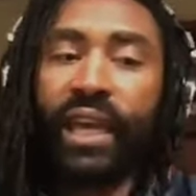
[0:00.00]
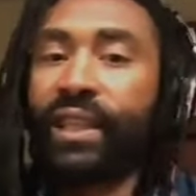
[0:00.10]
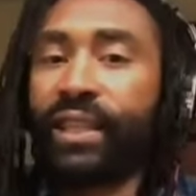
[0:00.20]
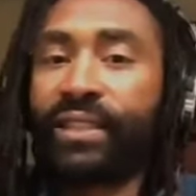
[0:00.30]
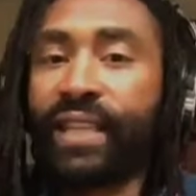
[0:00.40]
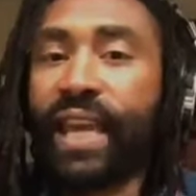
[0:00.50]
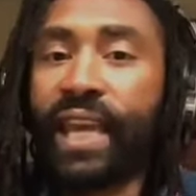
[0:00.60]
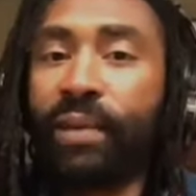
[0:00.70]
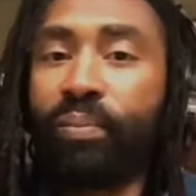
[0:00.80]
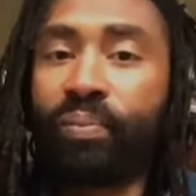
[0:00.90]
the
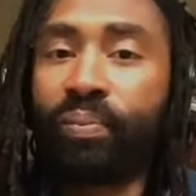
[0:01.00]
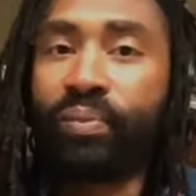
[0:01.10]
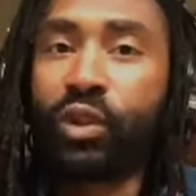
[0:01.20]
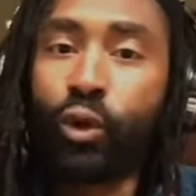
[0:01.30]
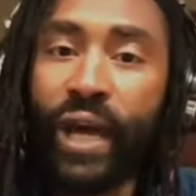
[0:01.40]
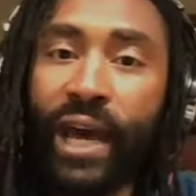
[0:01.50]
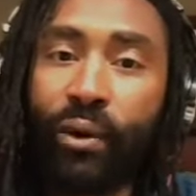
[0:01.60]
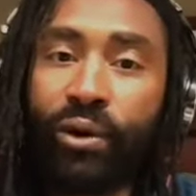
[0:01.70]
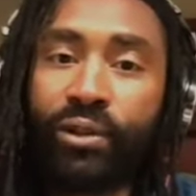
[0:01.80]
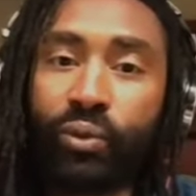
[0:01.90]
same 2
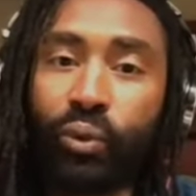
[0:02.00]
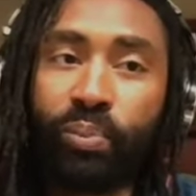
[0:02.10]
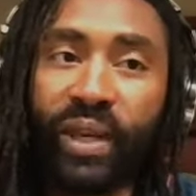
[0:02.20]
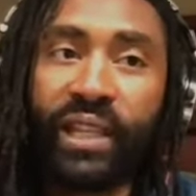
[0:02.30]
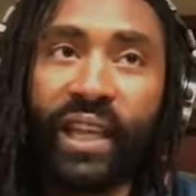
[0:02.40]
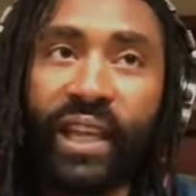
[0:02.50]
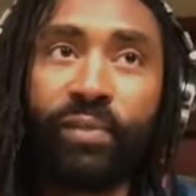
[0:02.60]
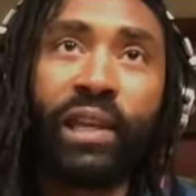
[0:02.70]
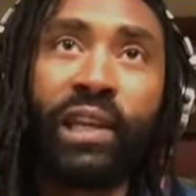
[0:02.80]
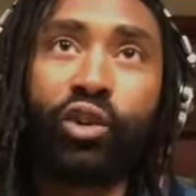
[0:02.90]
hours would be like
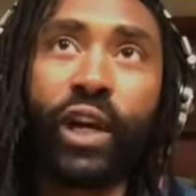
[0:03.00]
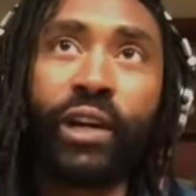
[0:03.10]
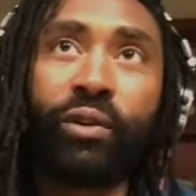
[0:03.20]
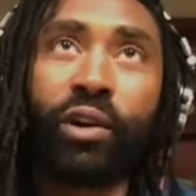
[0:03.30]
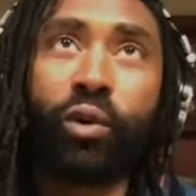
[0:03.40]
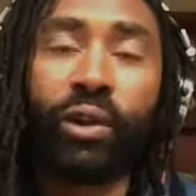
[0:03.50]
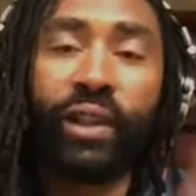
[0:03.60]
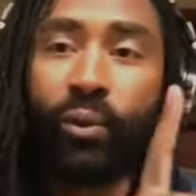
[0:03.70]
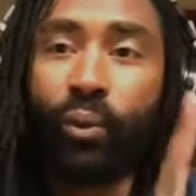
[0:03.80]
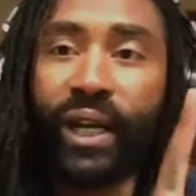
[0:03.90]
me trying to record
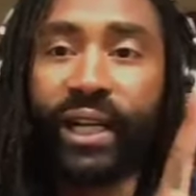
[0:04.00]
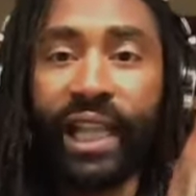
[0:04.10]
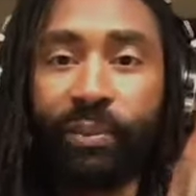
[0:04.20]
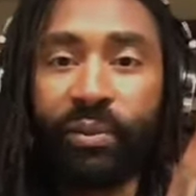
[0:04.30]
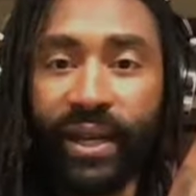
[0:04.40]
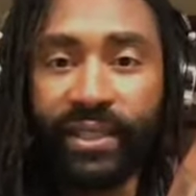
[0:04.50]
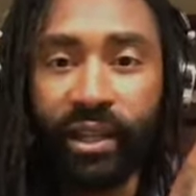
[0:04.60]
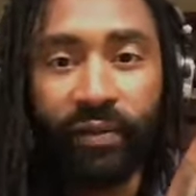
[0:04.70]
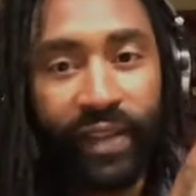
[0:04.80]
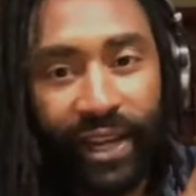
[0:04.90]
like one clip of
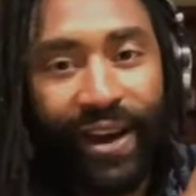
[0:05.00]
myself, you know,